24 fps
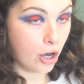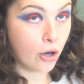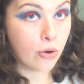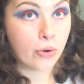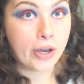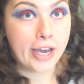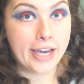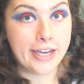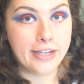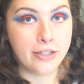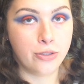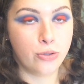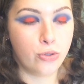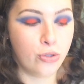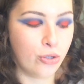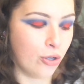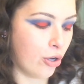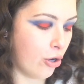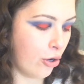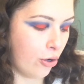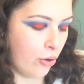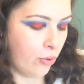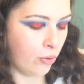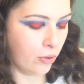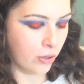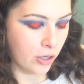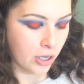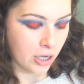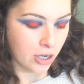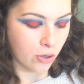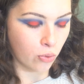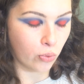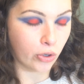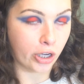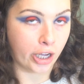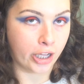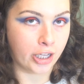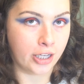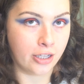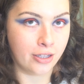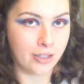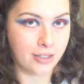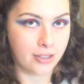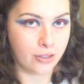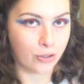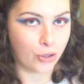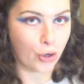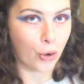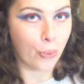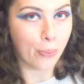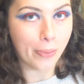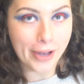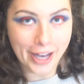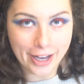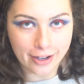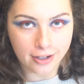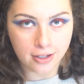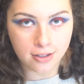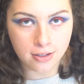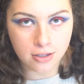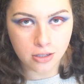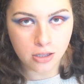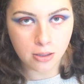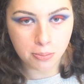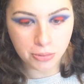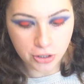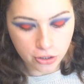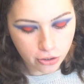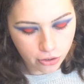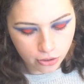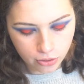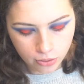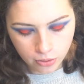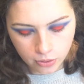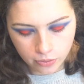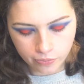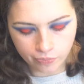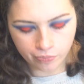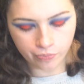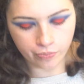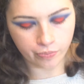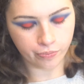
Okay, so we're gonna go back into the blue